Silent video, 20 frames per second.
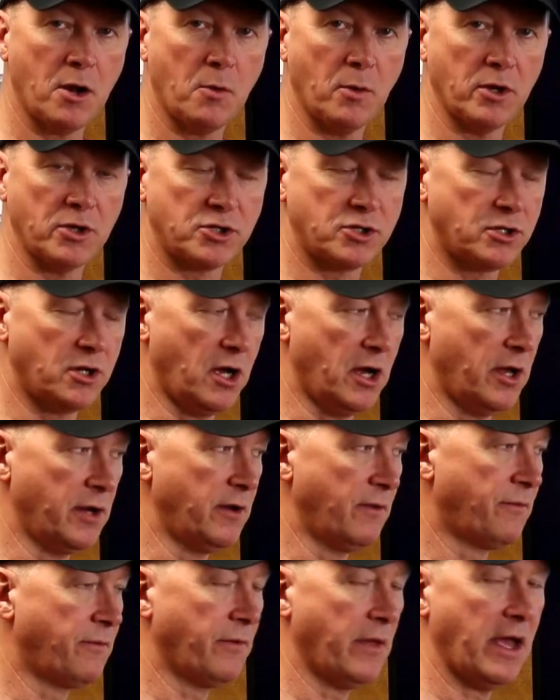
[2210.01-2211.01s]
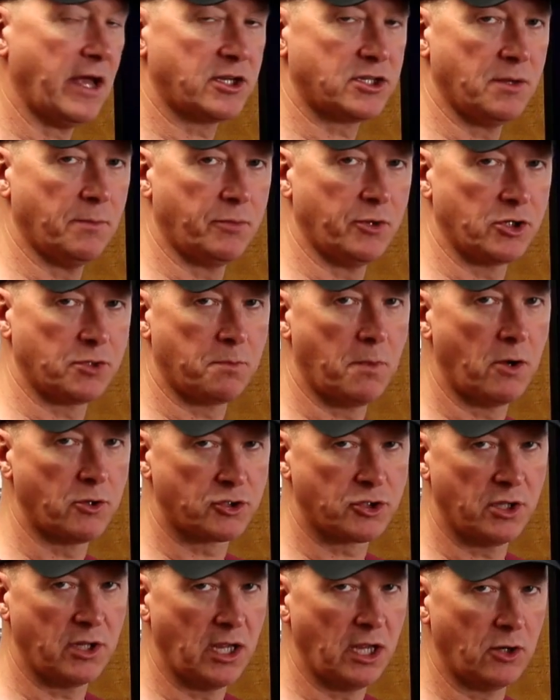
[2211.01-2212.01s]
which deflects and puts
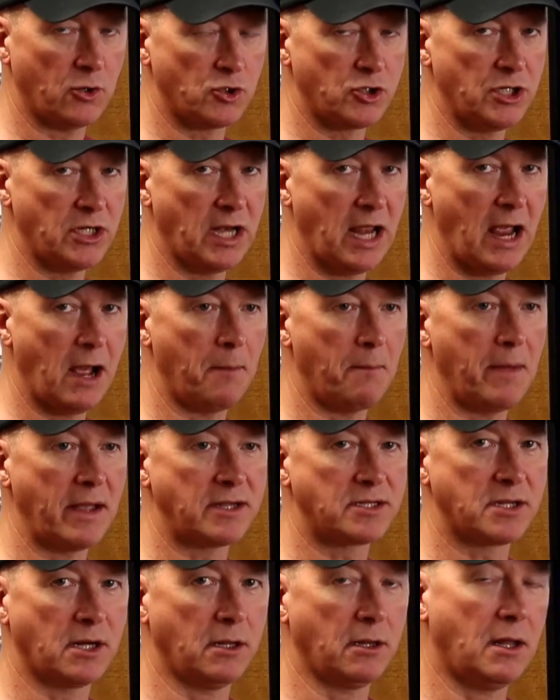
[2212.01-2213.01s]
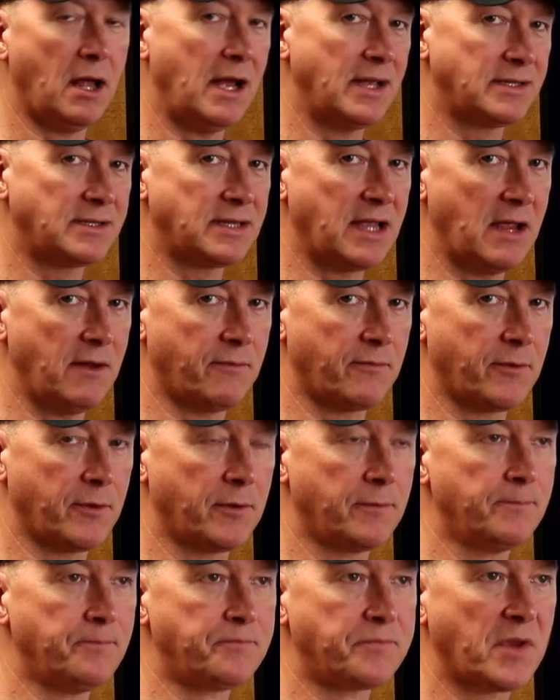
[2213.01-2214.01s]
most of the energy down, makes it a lot
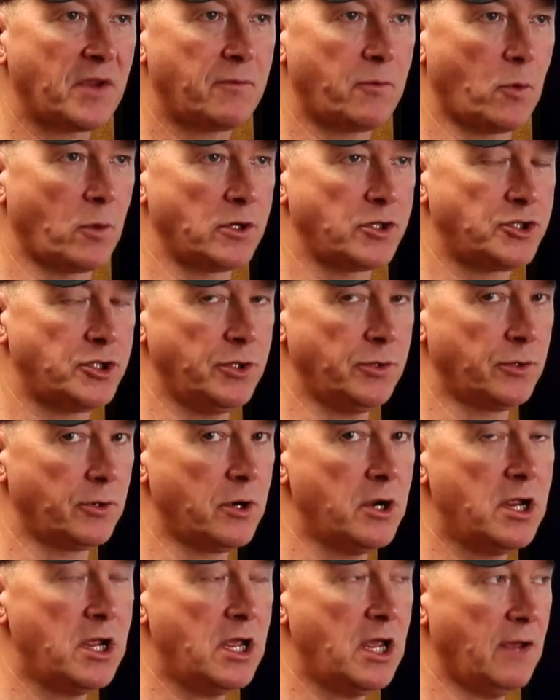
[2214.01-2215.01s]
safer for a shooter.